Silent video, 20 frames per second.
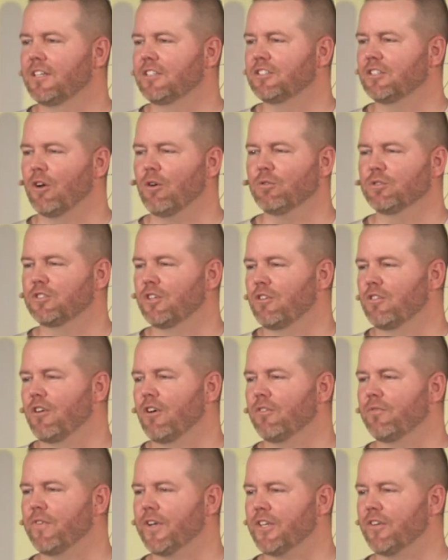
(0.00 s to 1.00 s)
It's an old song
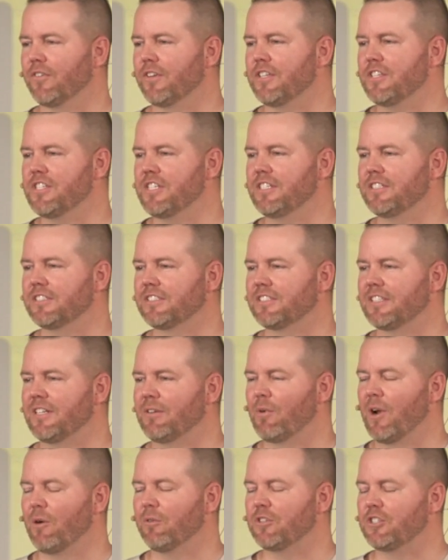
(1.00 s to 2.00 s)
called Victory in Jesus.
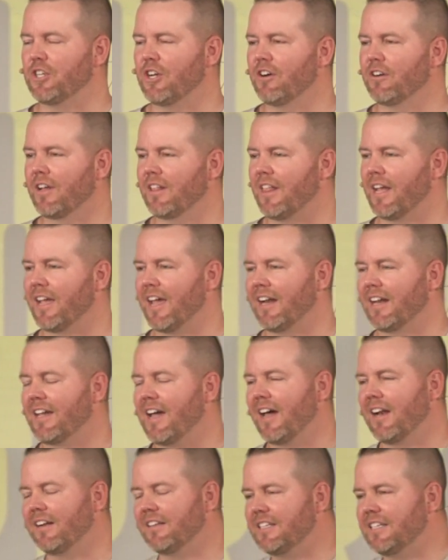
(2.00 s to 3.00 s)
And when I was young, that kind of
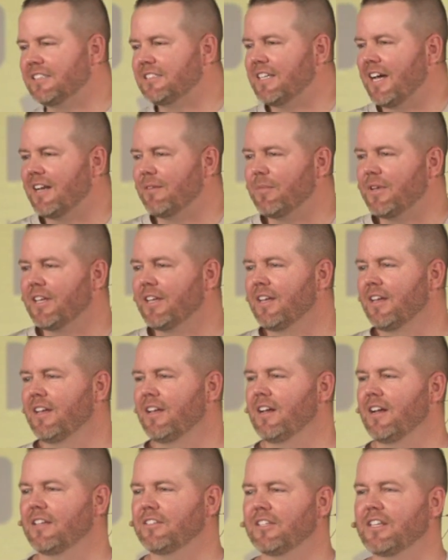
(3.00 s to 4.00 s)
got on the inside of me.
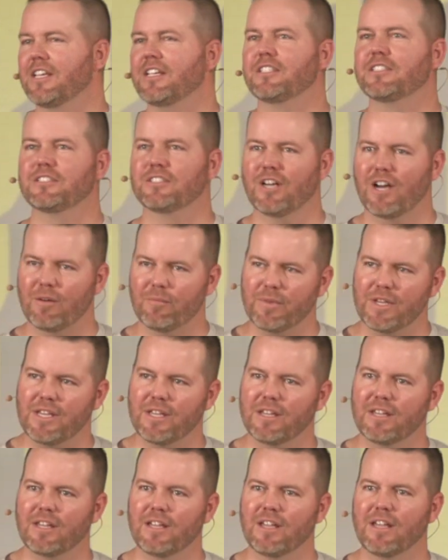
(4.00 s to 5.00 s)
So he sought
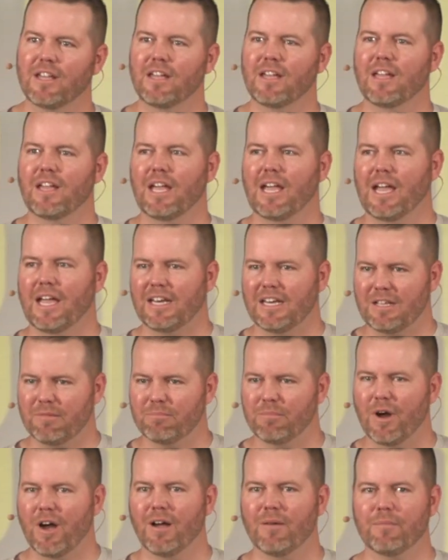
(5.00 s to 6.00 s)
me and he
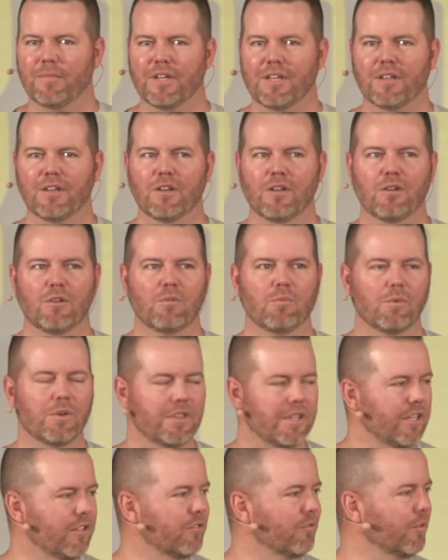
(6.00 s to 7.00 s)
bought me
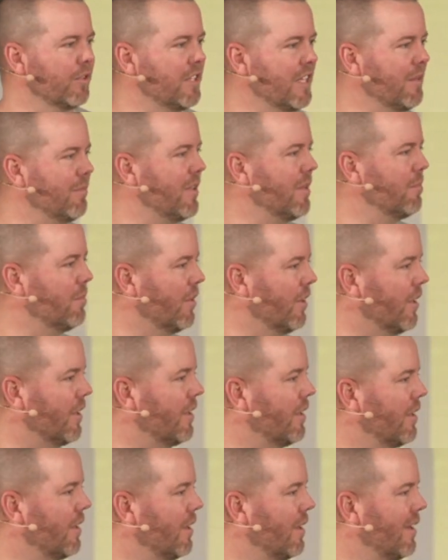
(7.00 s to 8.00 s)
with his redeeming blood.